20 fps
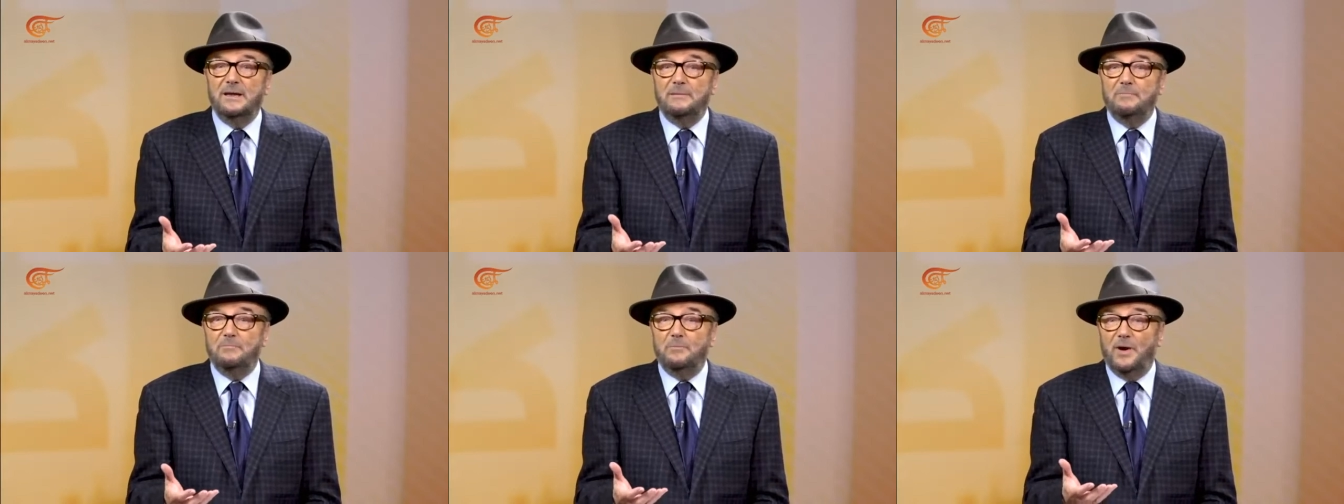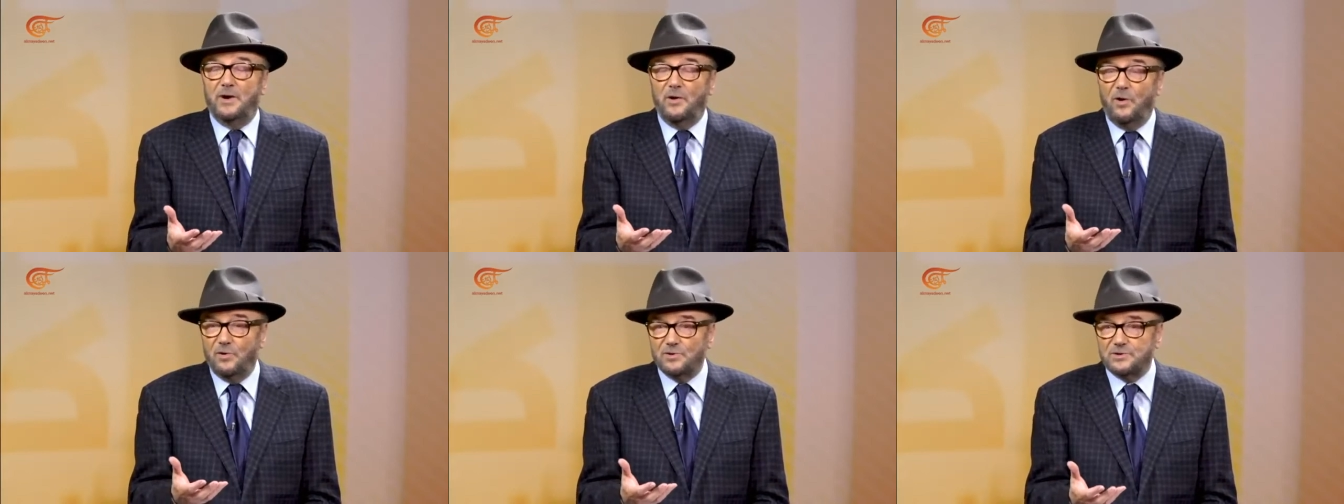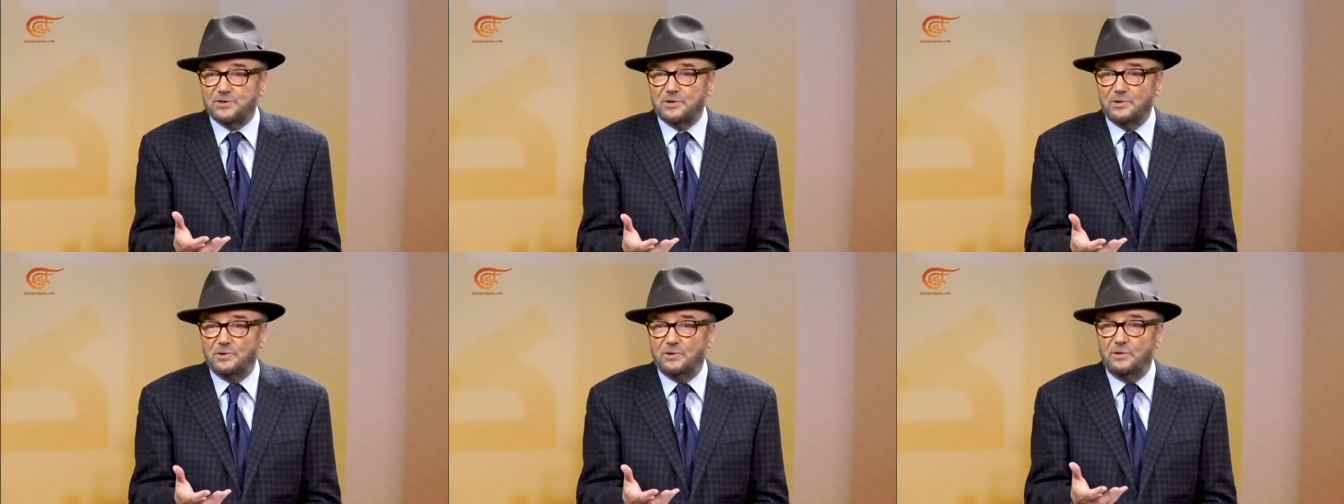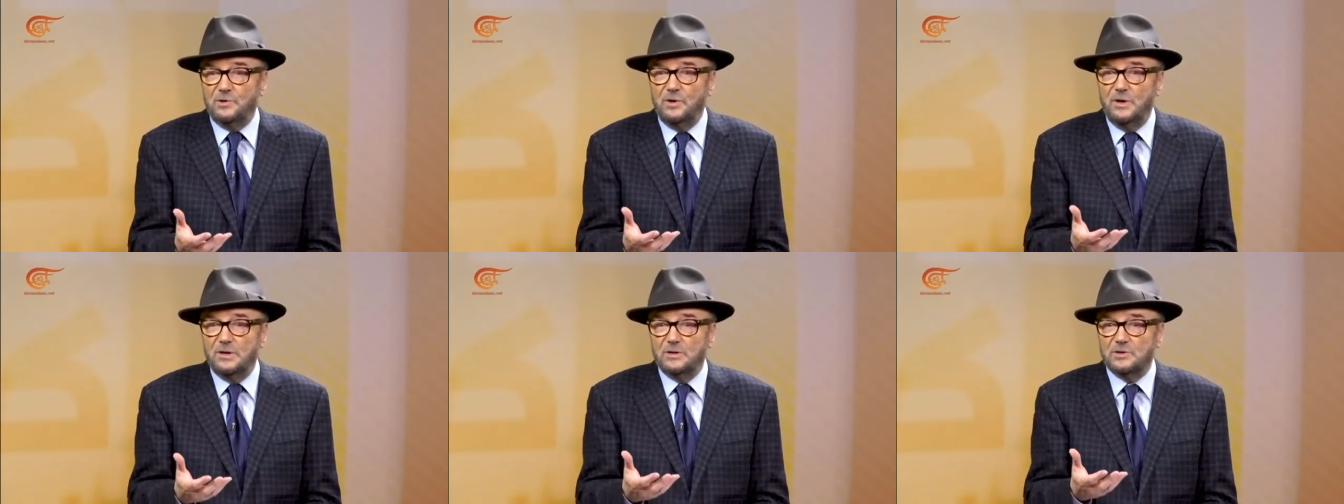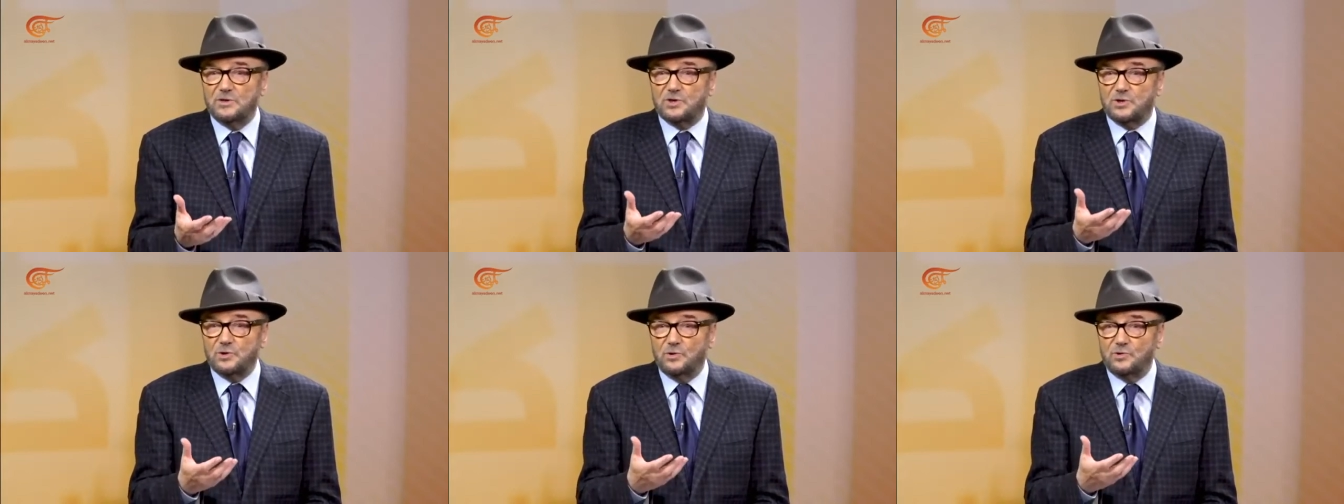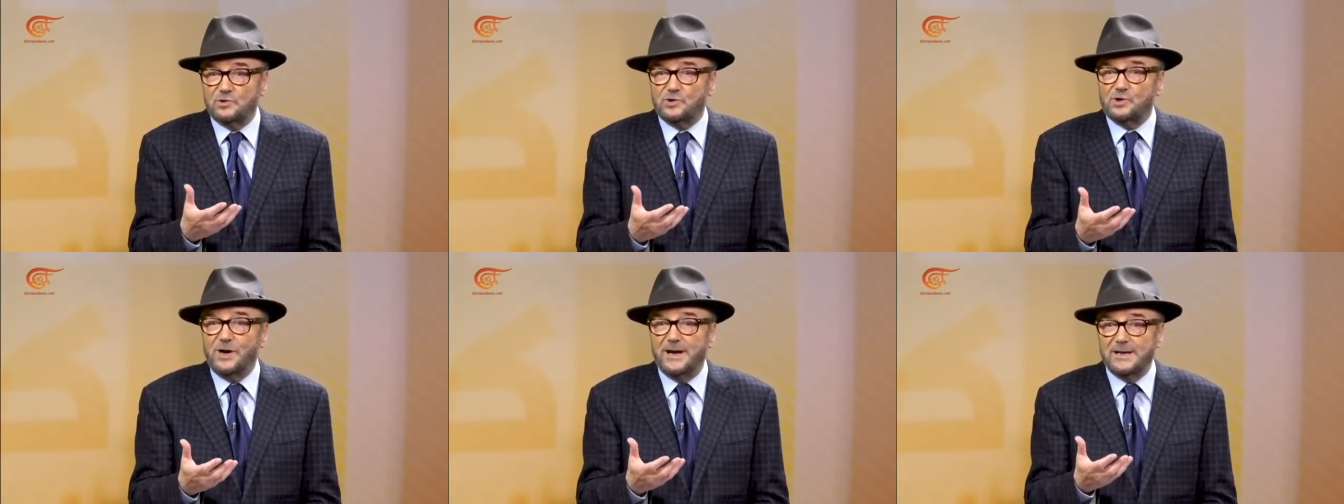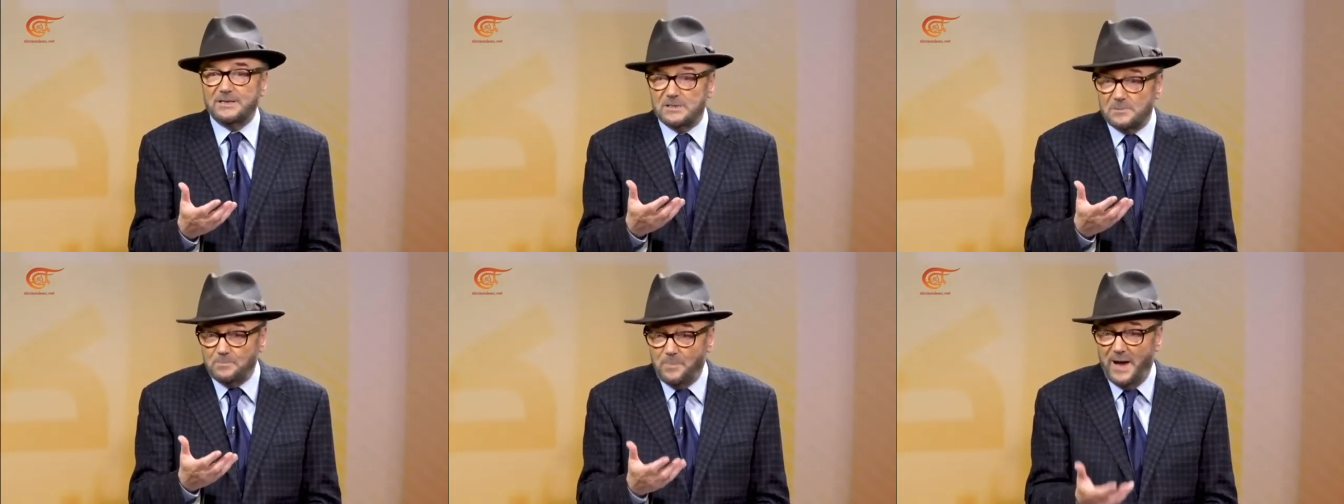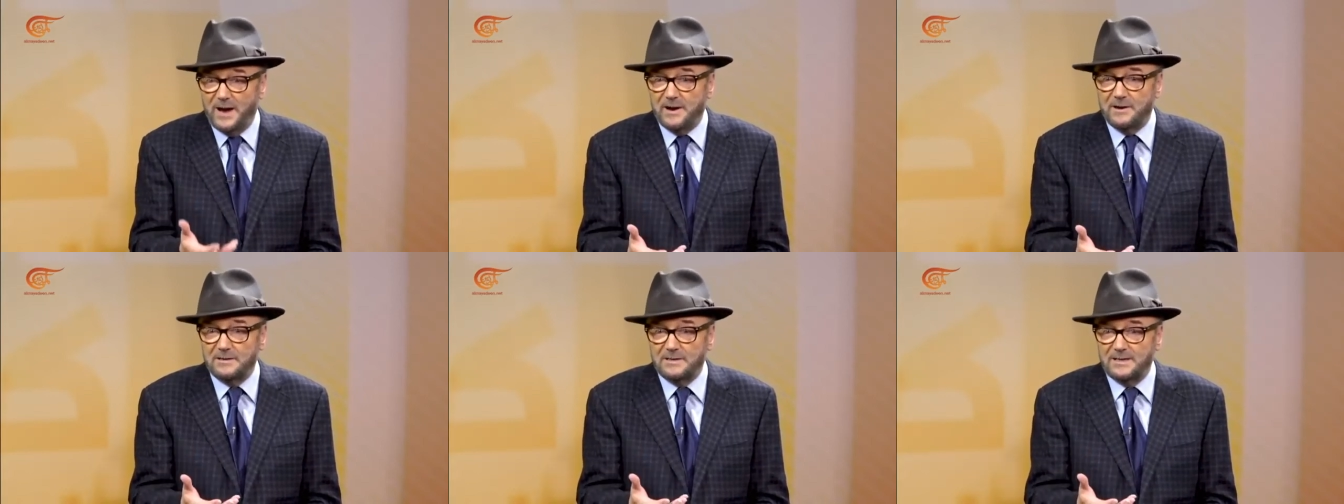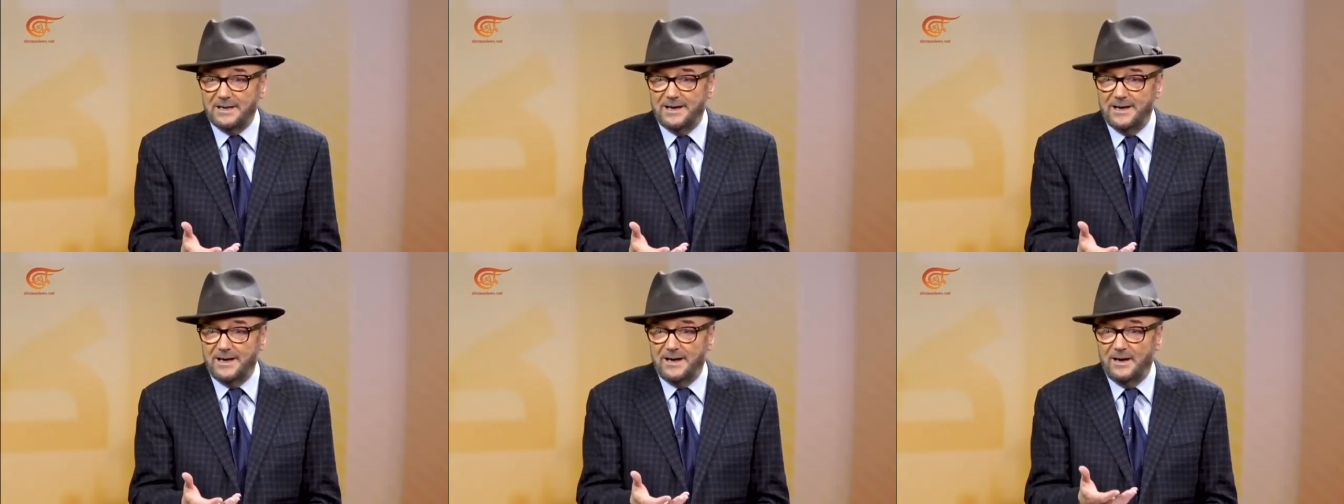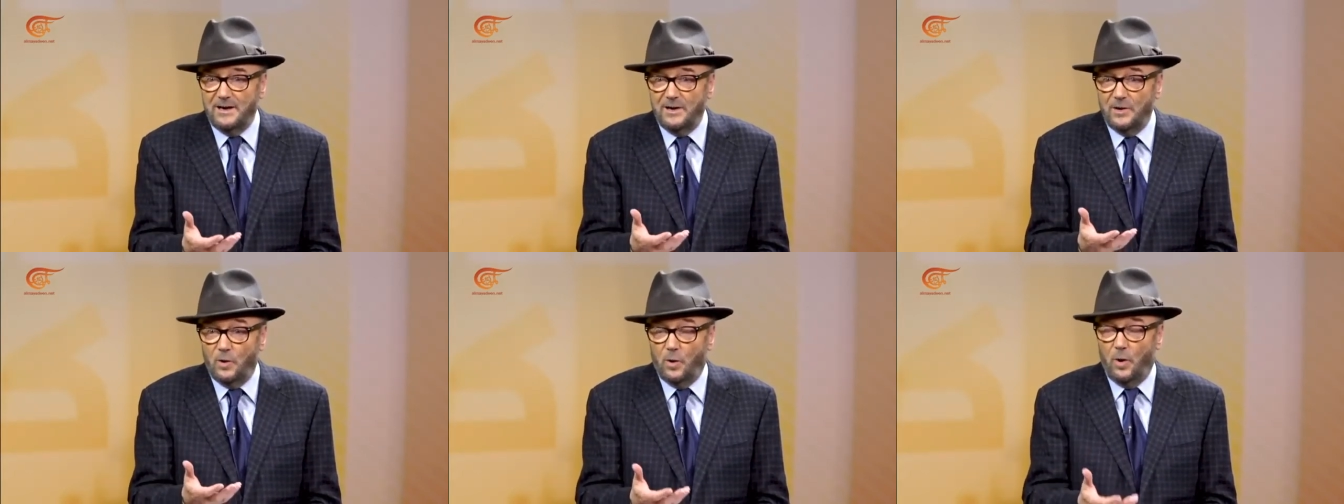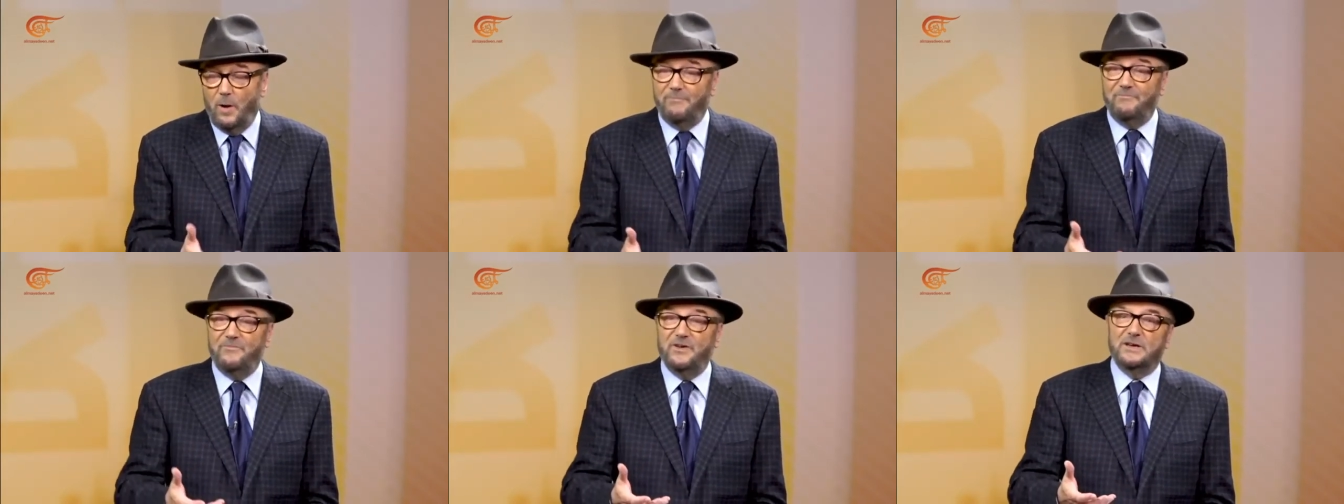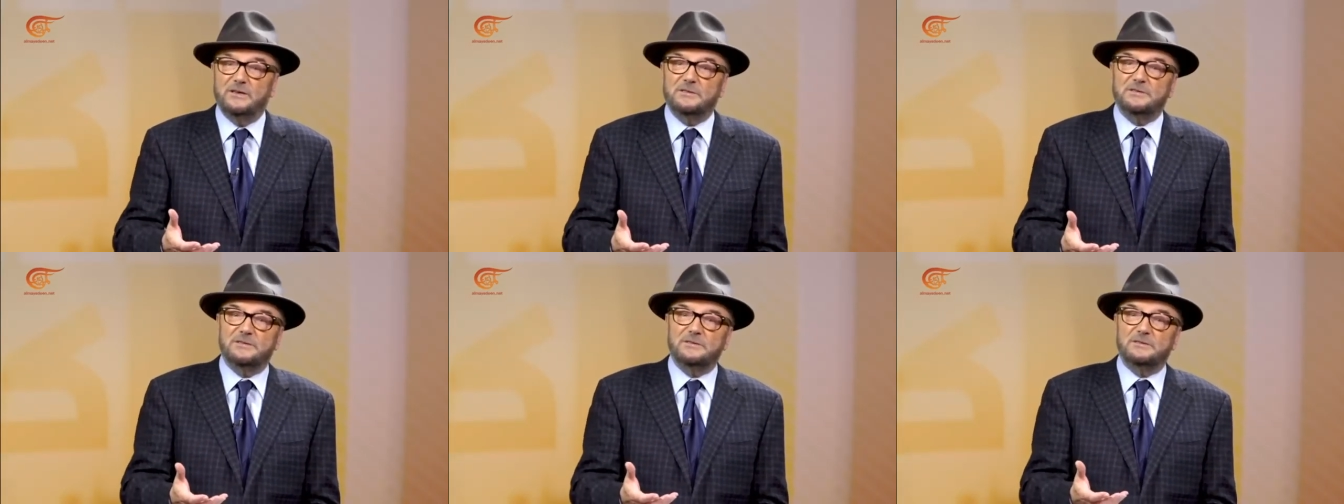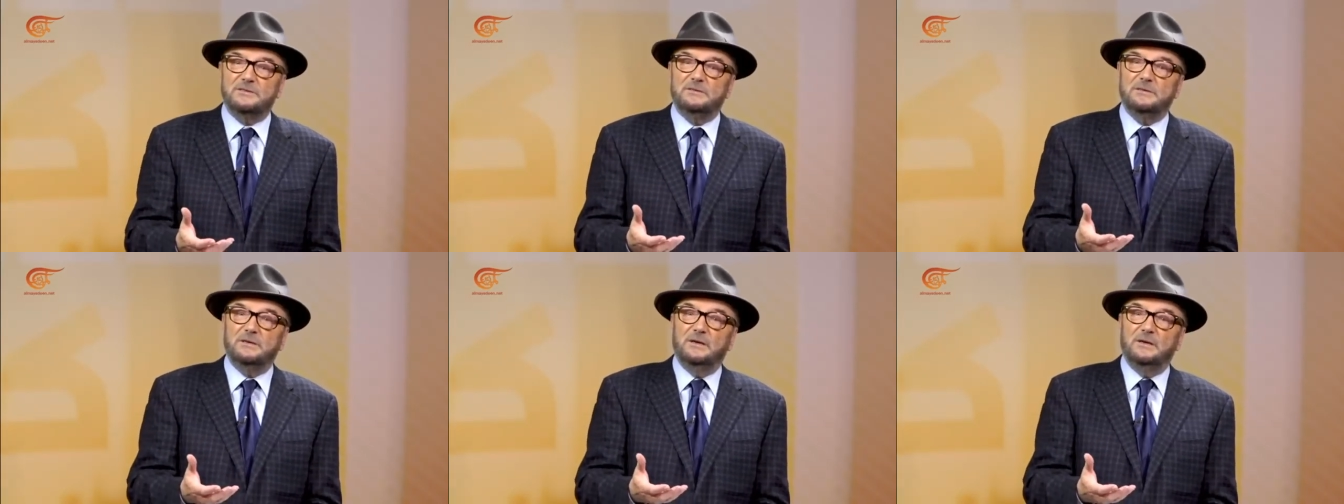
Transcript: but also so transparently obvious.